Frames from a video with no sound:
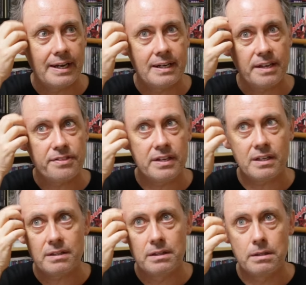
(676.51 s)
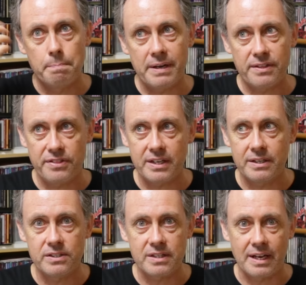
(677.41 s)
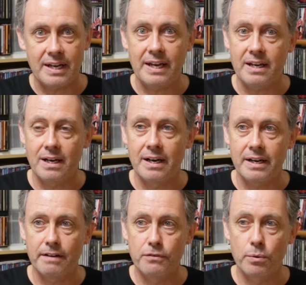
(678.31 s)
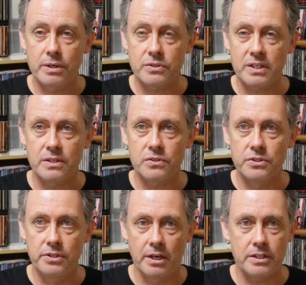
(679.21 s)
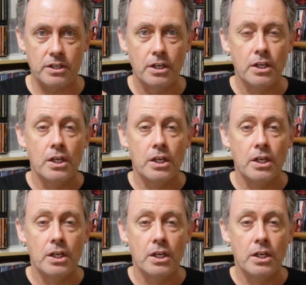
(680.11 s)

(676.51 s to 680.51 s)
And I think the big thing is that AI, of course, is not